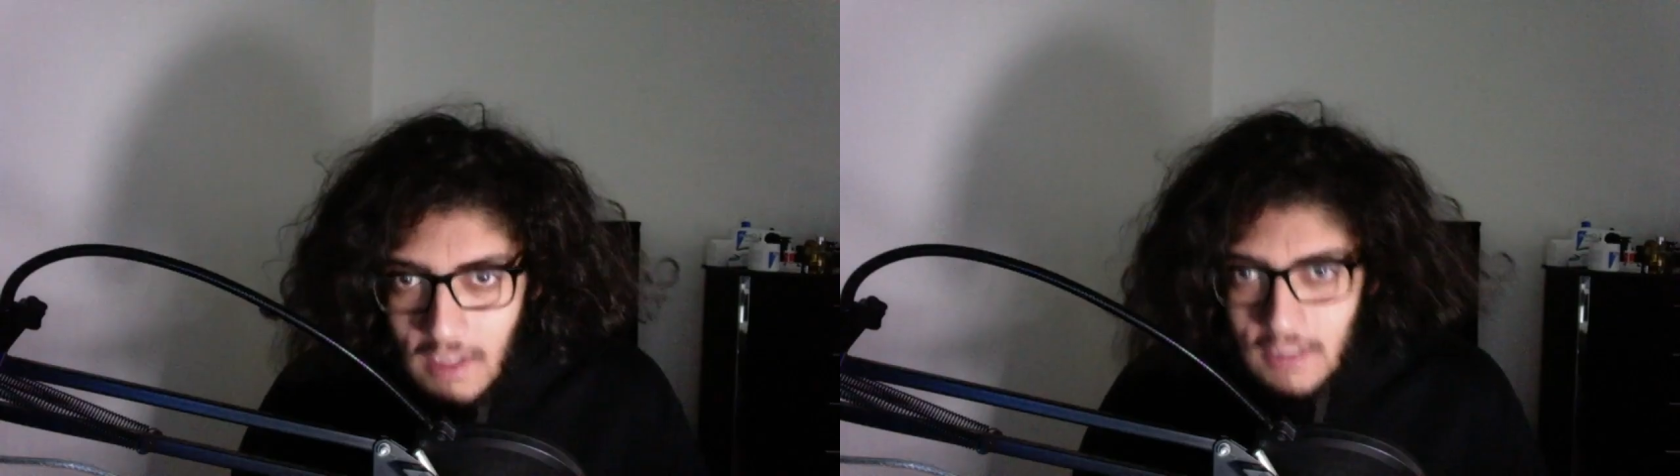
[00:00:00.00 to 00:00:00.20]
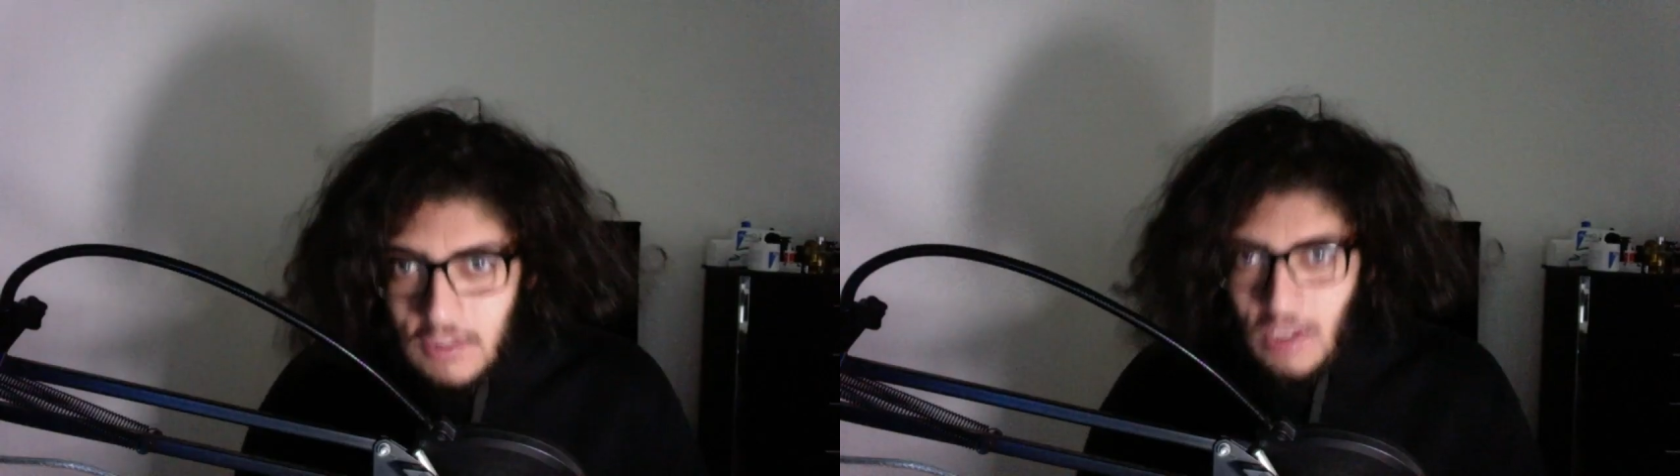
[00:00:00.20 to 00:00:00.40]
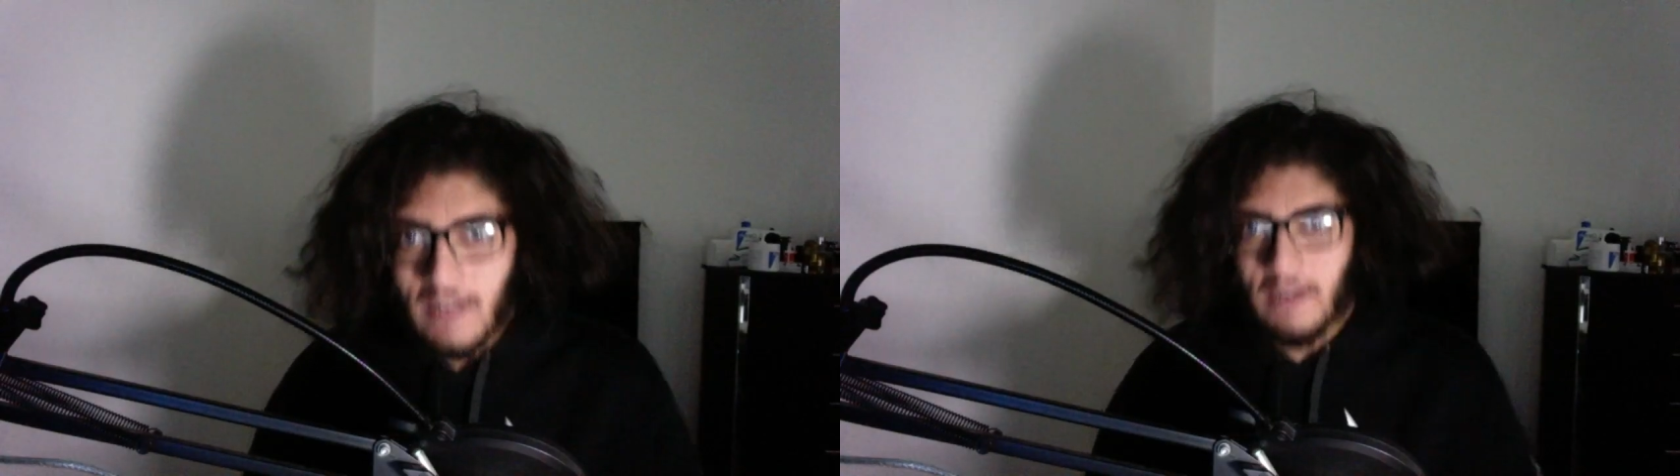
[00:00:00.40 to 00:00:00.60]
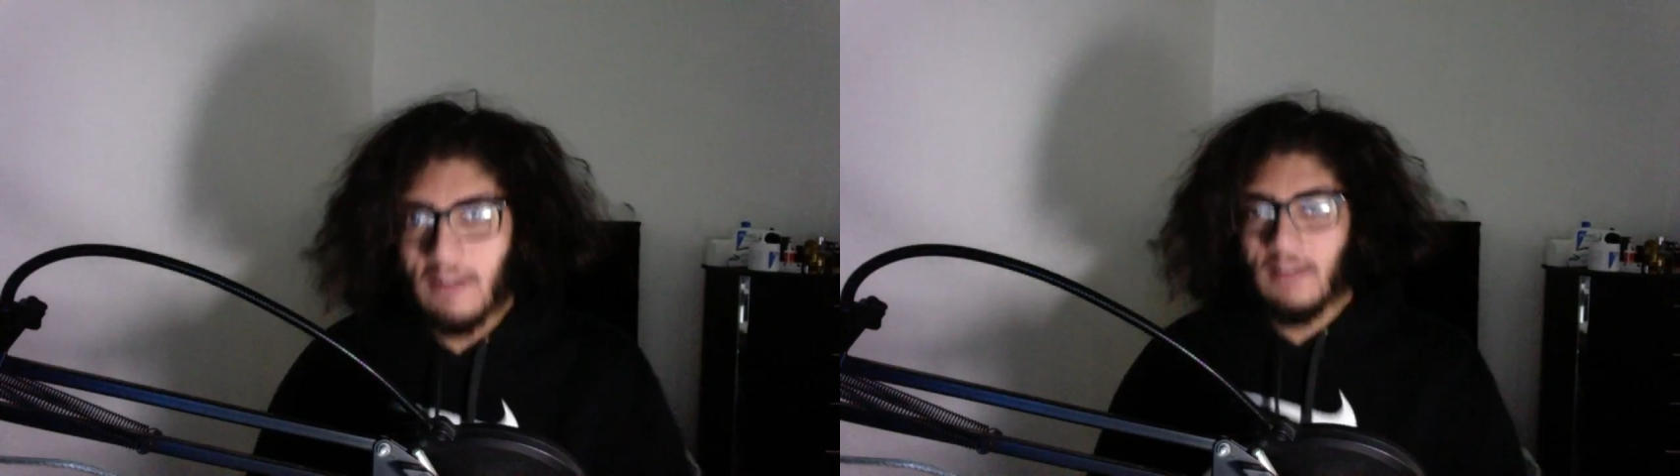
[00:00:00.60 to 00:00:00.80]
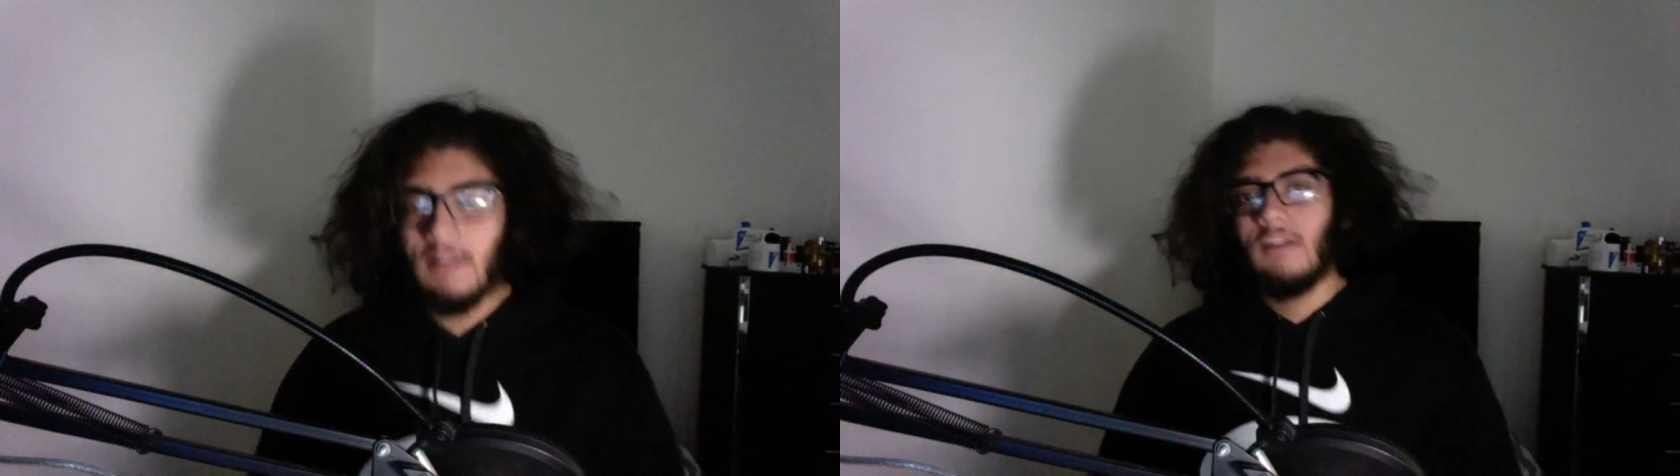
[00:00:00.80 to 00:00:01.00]

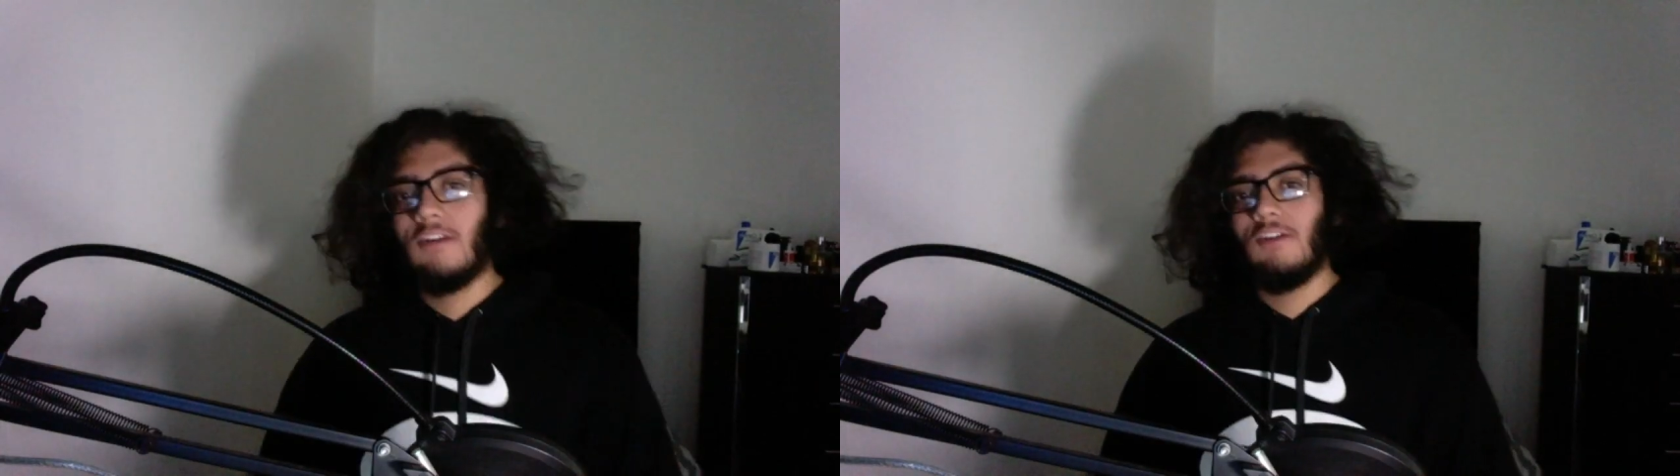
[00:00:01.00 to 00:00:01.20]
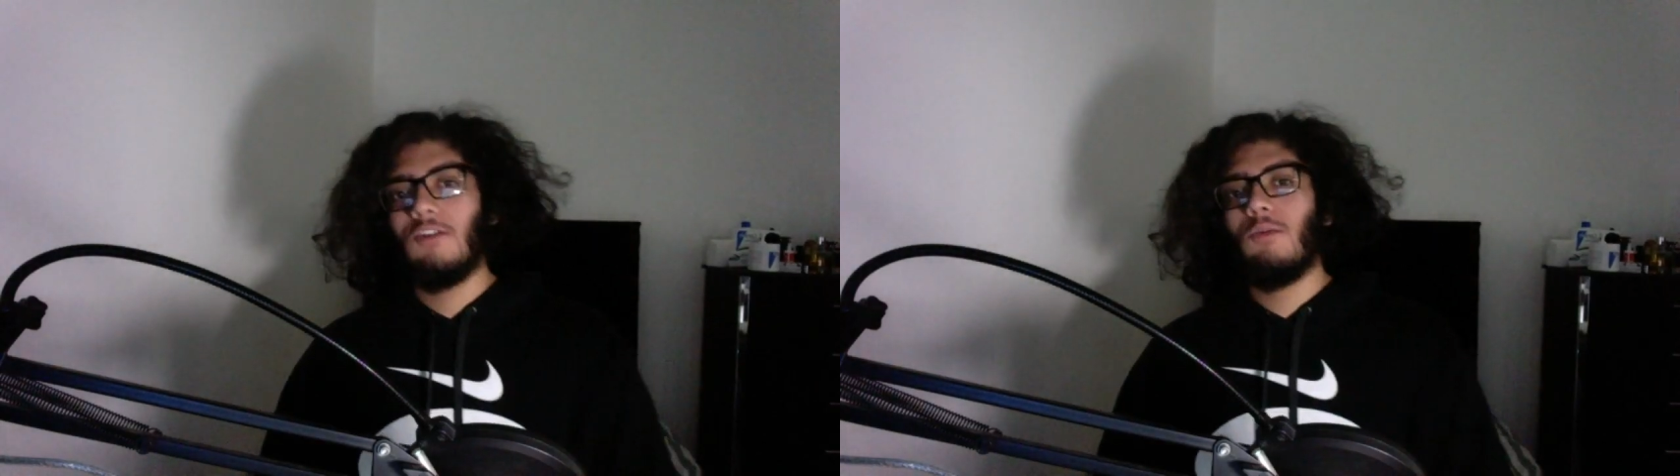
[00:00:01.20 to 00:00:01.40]
Salandit, you know,